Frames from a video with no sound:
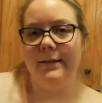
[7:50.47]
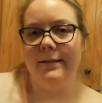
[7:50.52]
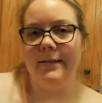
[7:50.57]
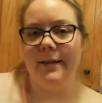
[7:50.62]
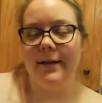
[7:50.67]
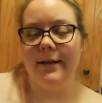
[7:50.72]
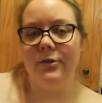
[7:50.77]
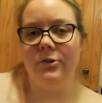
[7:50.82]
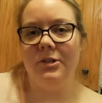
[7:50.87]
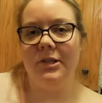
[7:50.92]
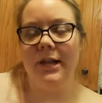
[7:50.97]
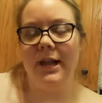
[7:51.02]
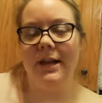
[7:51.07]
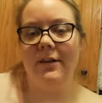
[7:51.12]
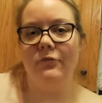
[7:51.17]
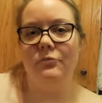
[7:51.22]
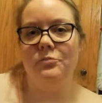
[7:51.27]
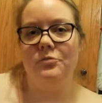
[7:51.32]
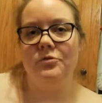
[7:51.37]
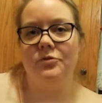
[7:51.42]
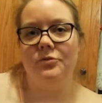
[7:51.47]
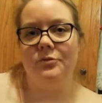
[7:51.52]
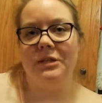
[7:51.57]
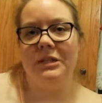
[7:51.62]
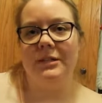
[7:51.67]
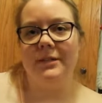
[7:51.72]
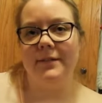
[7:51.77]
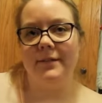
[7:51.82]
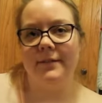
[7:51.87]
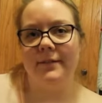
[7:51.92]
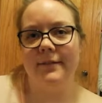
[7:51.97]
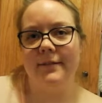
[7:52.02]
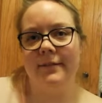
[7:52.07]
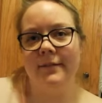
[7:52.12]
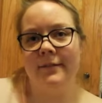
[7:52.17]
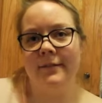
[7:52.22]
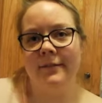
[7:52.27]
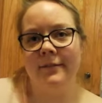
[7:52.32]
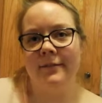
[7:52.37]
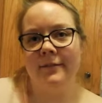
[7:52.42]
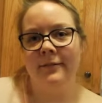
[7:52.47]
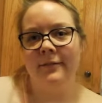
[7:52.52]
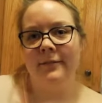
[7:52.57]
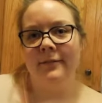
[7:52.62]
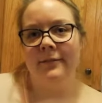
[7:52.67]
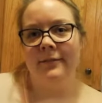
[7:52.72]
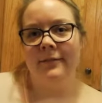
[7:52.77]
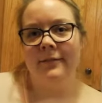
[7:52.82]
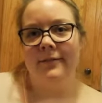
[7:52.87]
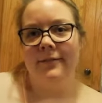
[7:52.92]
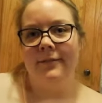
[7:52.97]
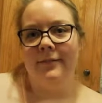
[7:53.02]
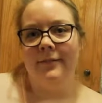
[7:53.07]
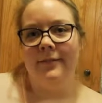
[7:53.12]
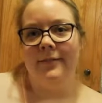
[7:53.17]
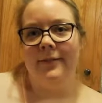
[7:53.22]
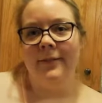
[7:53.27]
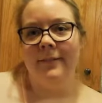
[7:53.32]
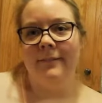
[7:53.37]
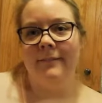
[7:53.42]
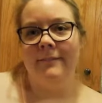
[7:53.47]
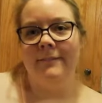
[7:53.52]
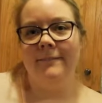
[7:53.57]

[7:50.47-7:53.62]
It's like only half Bruce Willis. That's okay, because I lied.